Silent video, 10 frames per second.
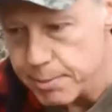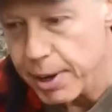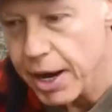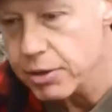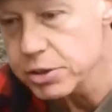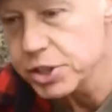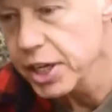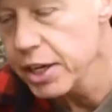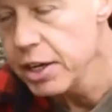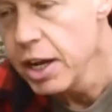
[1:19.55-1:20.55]
and your barrels
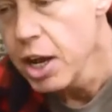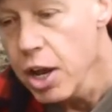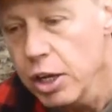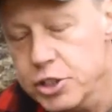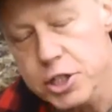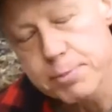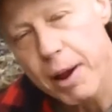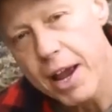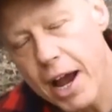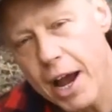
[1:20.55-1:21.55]
in just
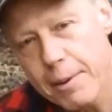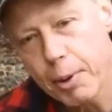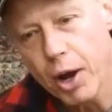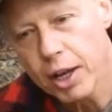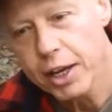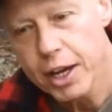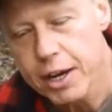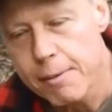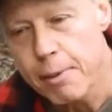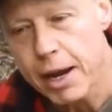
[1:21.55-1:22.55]
by eyeballing
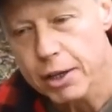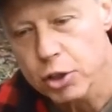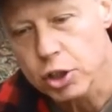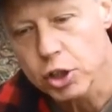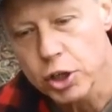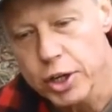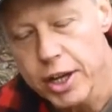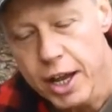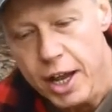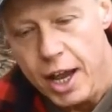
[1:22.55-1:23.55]
it, it might look
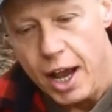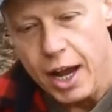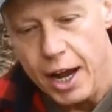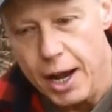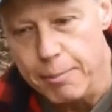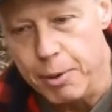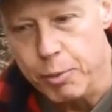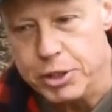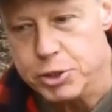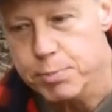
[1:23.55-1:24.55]
good. Uh,
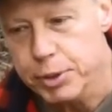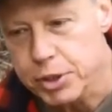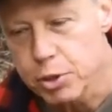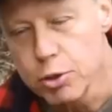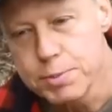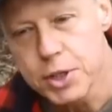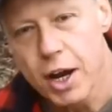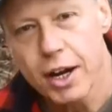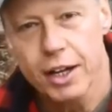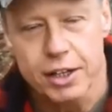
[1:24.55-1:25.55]
but once you put the hoops
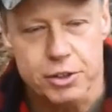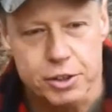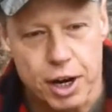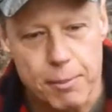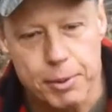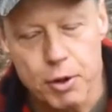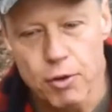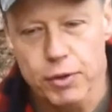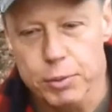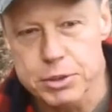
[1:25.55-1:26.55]
on it and you tarp it
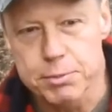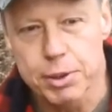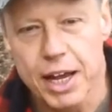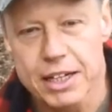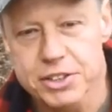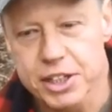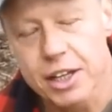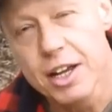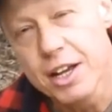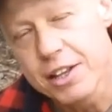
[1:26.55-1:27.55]
over with some plastic,
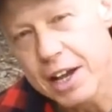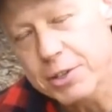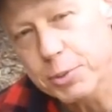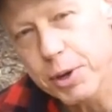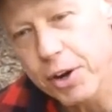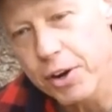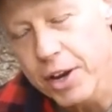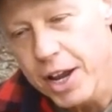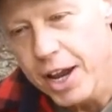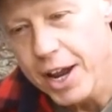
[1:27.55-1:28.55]
that's
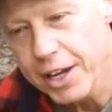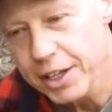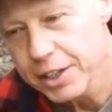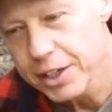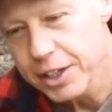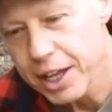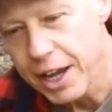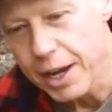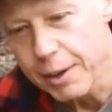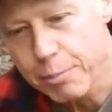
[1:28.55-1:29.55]
where any little
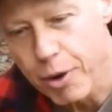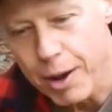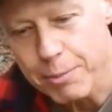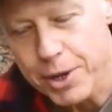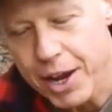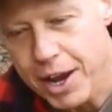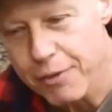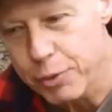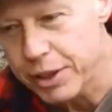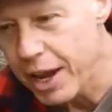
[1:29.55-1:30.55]
uh, problem you
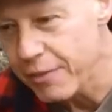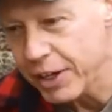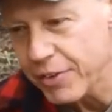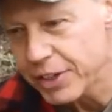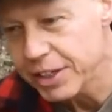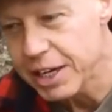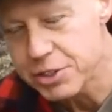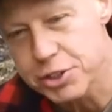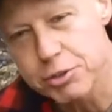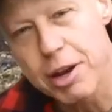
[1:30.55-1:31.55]
have with having everything
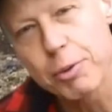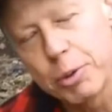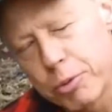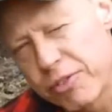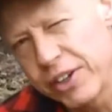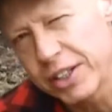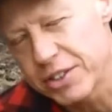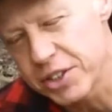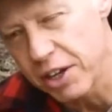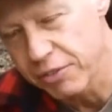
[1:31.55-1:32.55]
nice and straight will
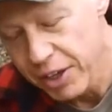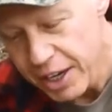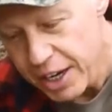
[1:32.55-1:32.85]
reveal itself.